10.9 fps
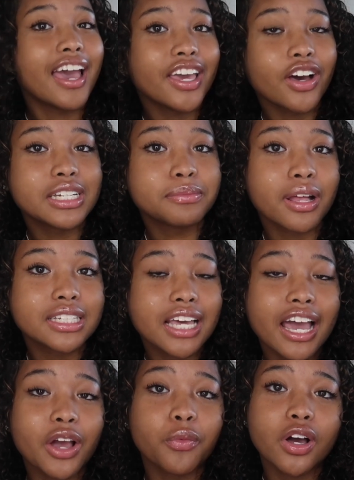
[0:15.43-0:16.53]
Hey y'all, it's Miles
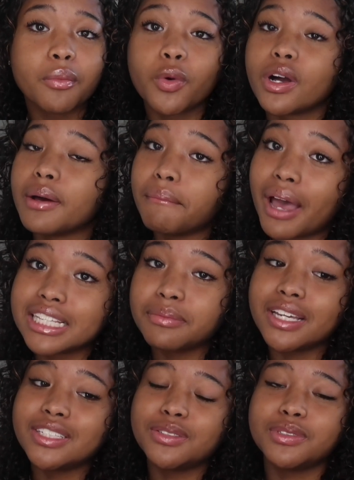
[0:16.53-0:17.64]
Sky and welcome back to
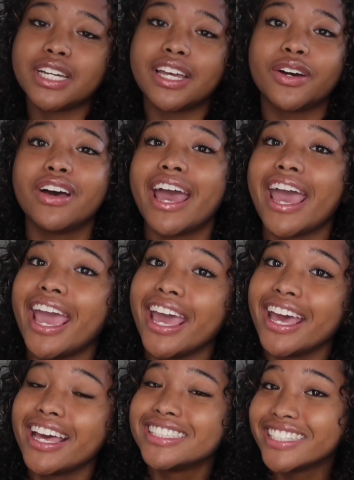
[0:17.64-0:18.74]
my YouTube channel.
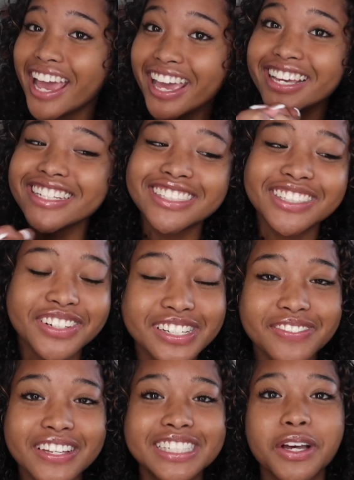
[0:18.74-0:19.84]
And today is
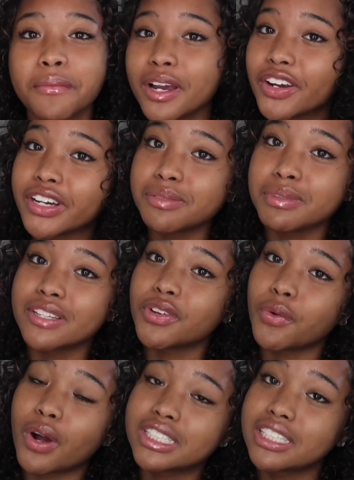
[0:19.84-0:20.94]
Christmas, so Merry Christmas if
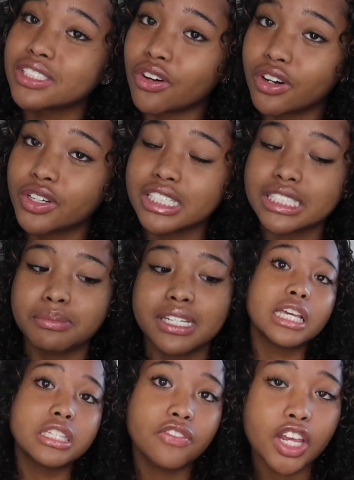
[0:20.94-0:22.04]
you're watching this on Christmas.
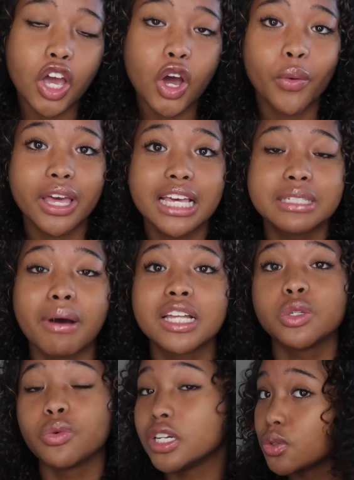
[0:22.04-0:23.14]
Today's video is my
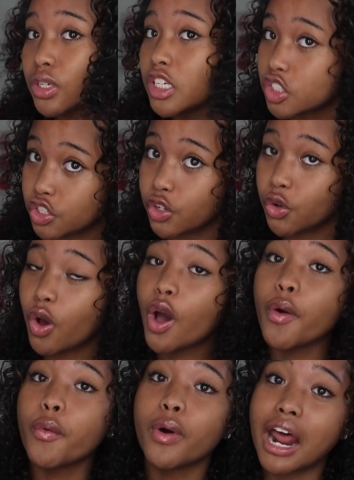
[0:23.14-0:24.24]
2022,
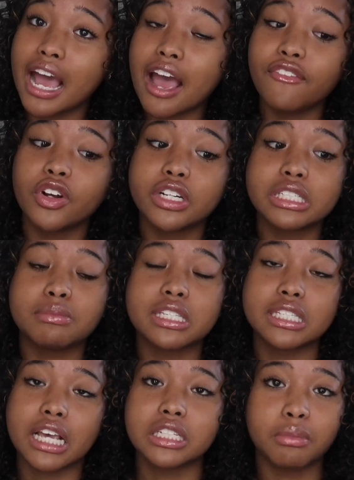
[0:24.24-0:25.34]
what I got for Christmas.
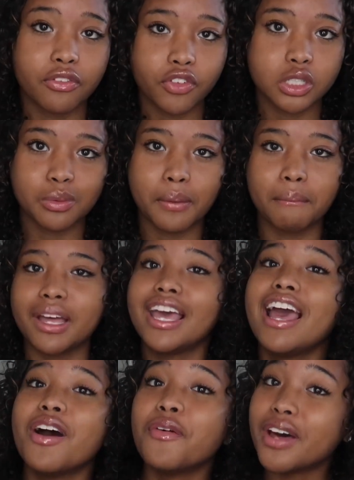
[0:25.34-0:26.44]
This is actually my first one, but
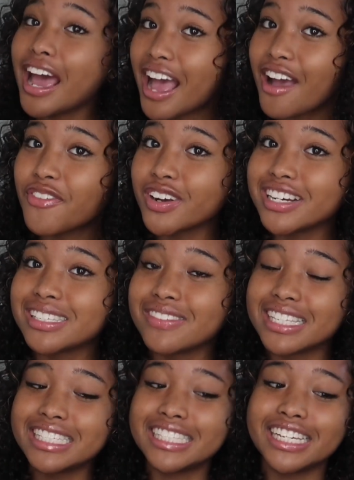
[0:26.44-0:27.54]
what I got for
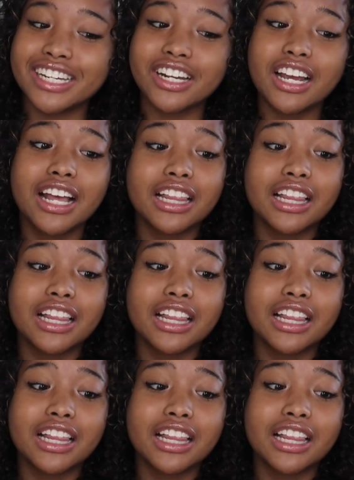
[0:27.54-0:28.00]
Christmas this year.